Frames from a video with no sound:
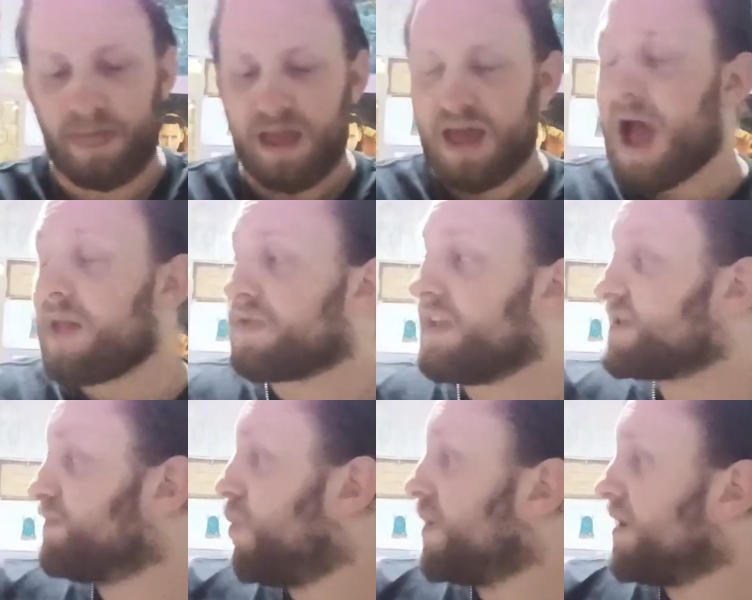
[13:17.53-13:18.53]
At this
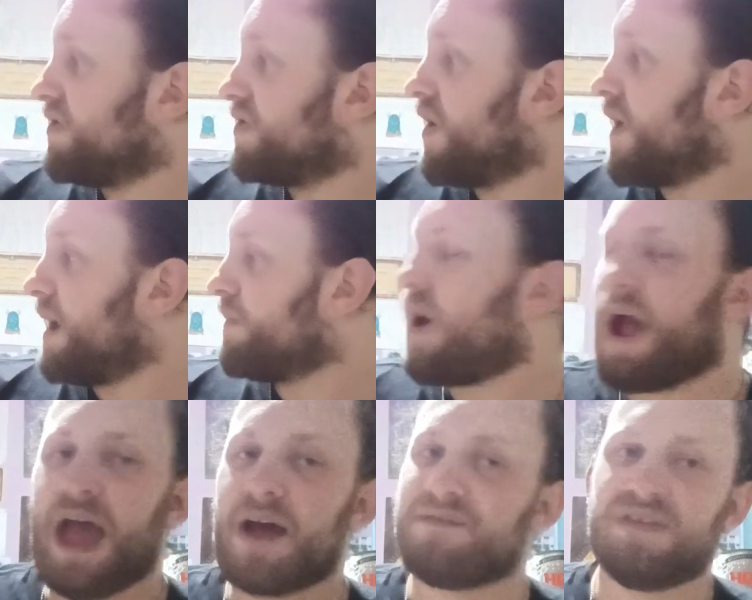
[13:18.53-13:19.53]
point in time, I
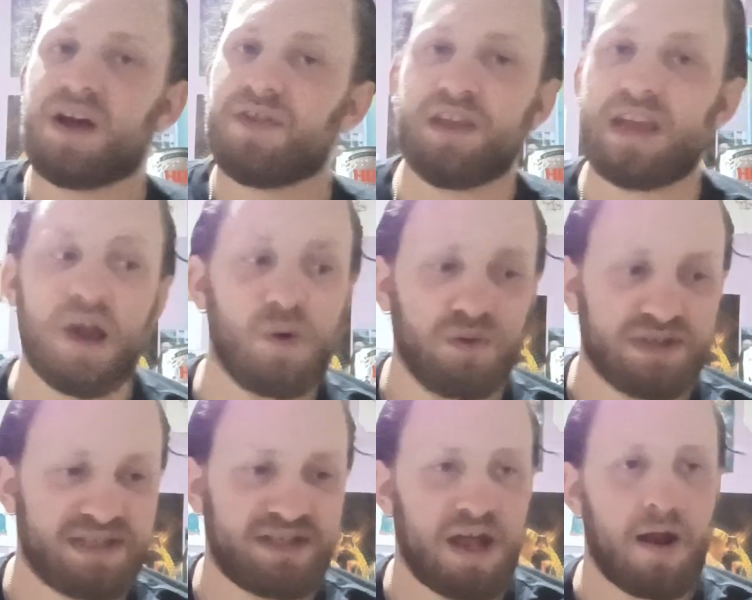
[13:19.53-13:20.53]
have nothing
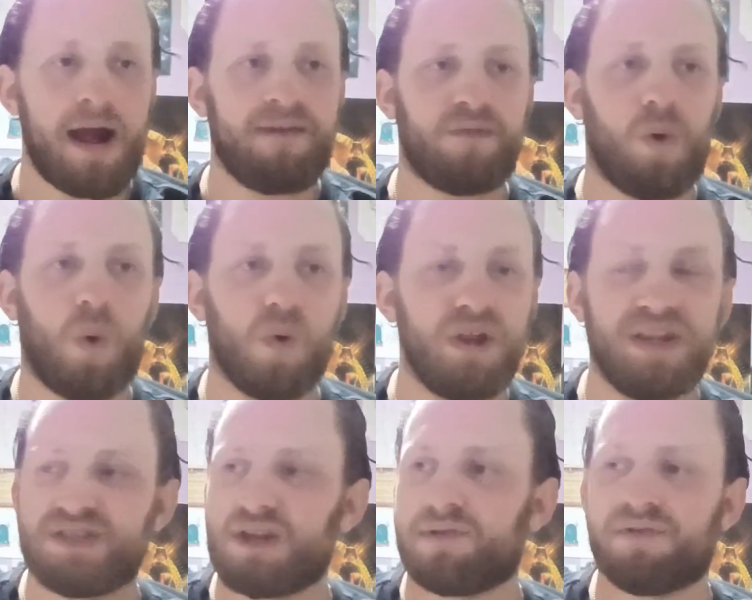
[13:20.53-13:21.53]
else that I've ordered,
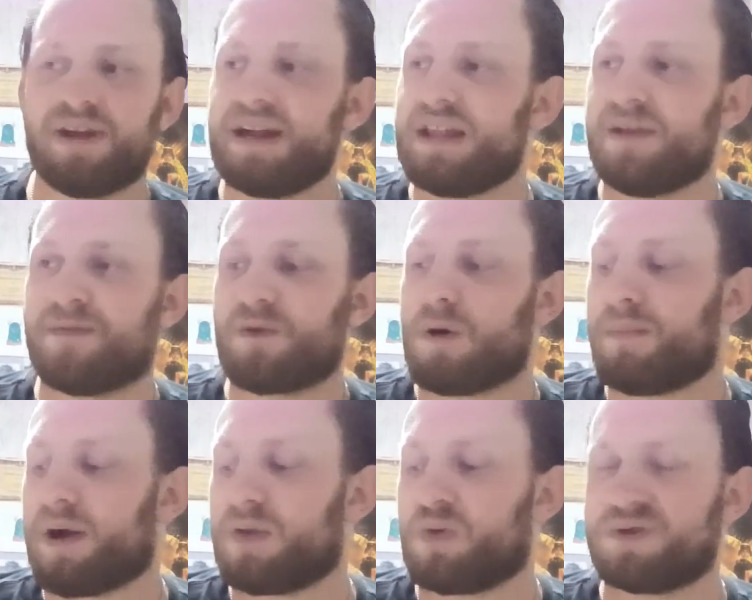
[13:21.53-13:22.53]
so really for a
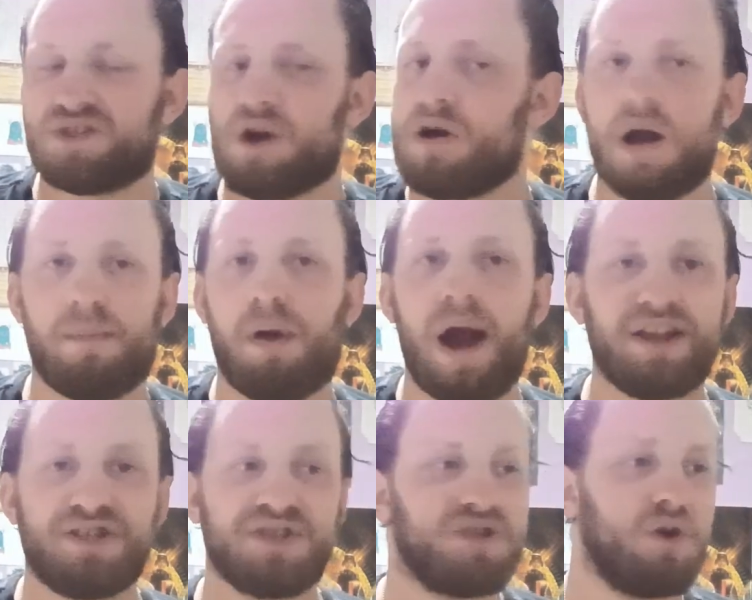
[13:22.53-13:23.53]
month or so, I might
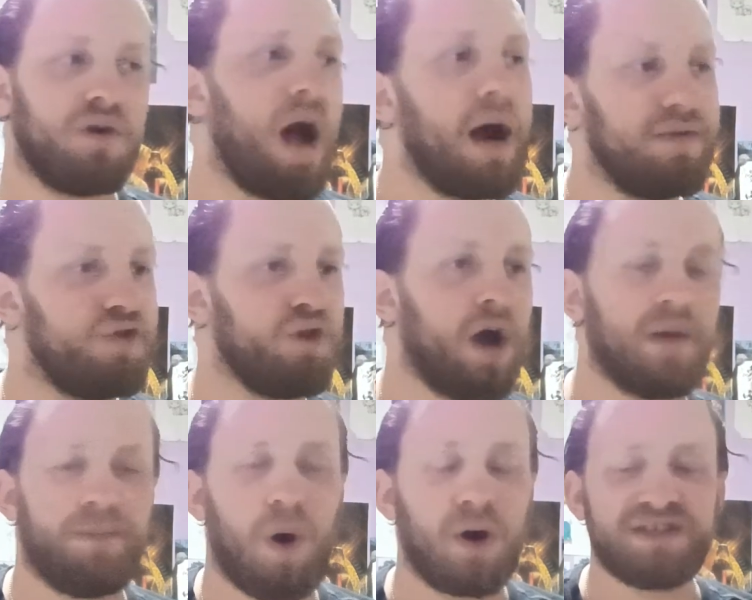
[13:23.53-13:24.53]
just not do
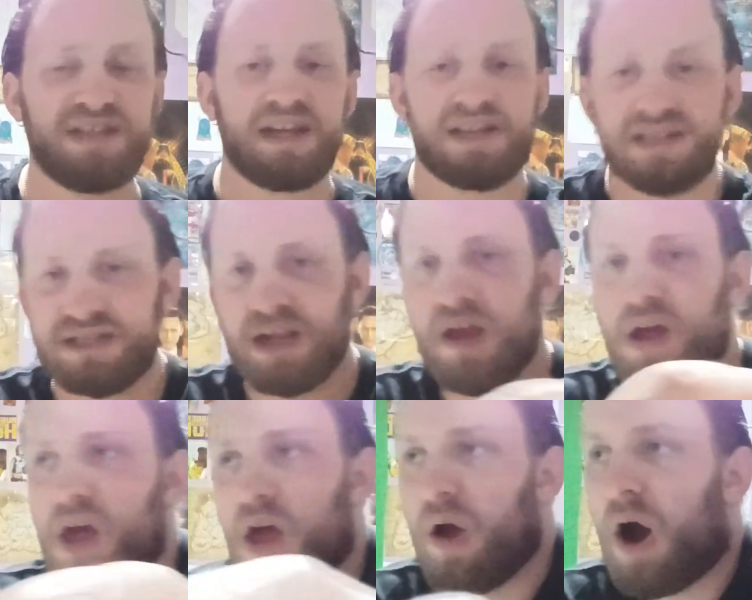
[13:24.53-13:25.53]
unboxings.
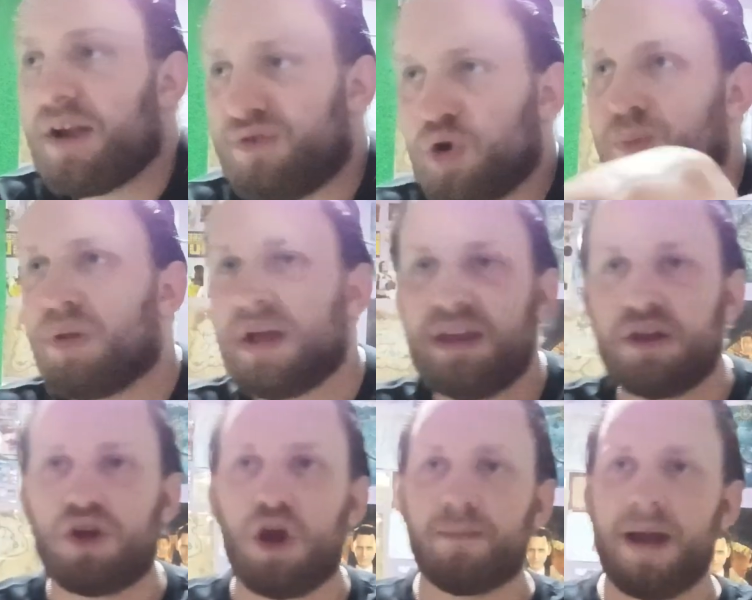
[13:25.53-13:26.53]
I do plan to
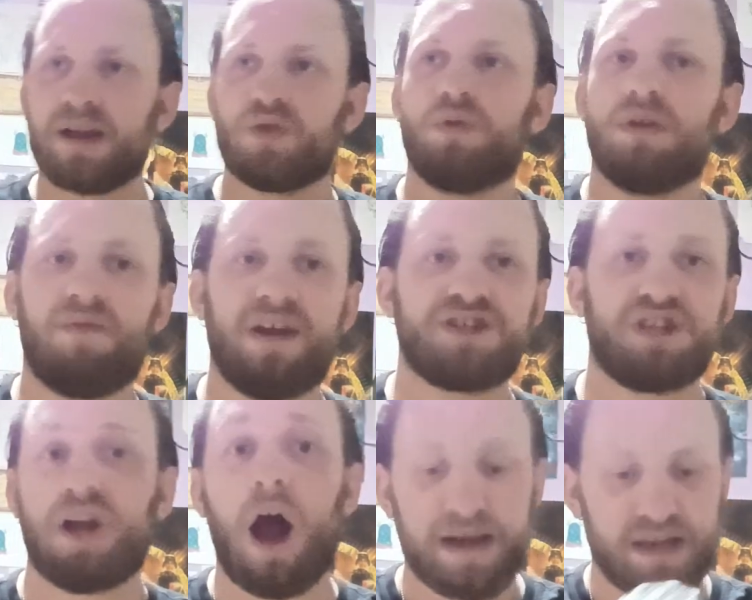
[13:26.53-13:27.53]
go back to it
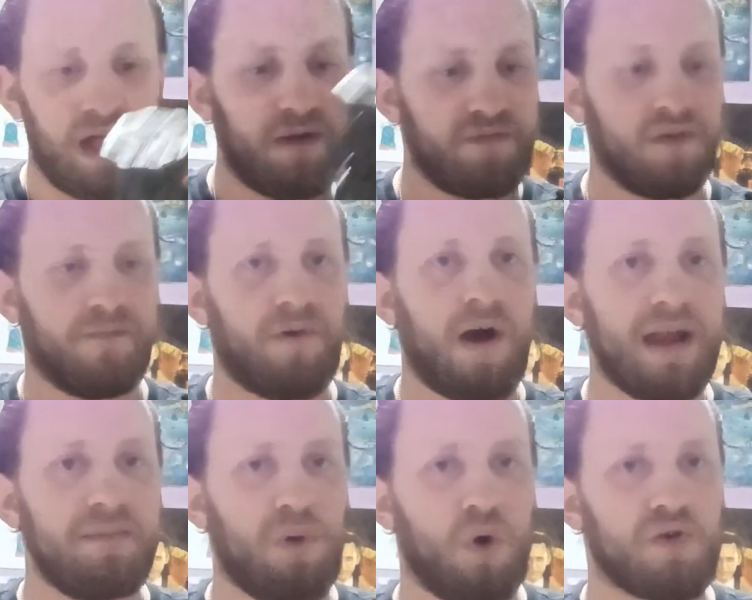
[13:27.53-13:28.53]
eventually. I'd love to
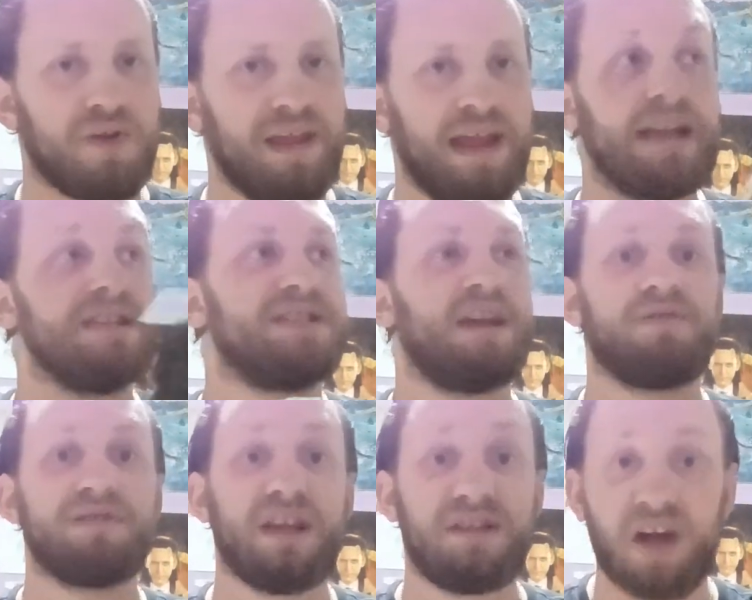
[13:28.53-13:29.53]
find more of these. There
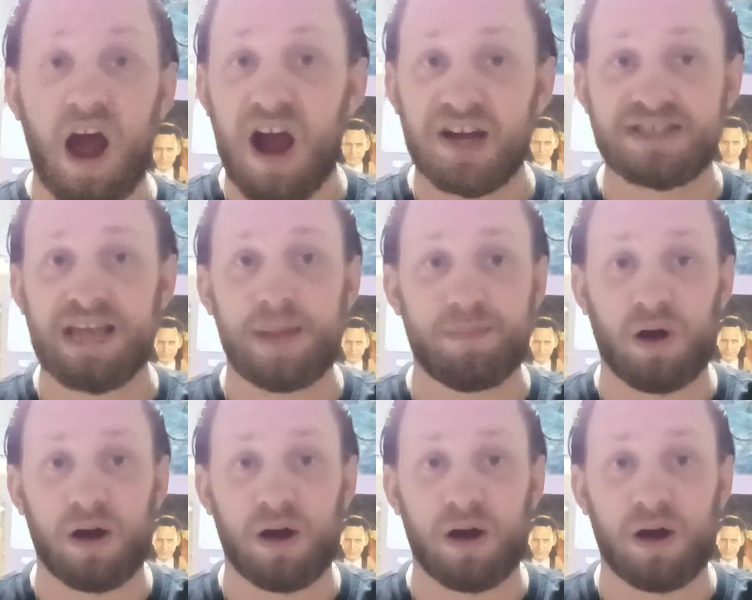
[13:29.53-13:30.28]
is a dark saber.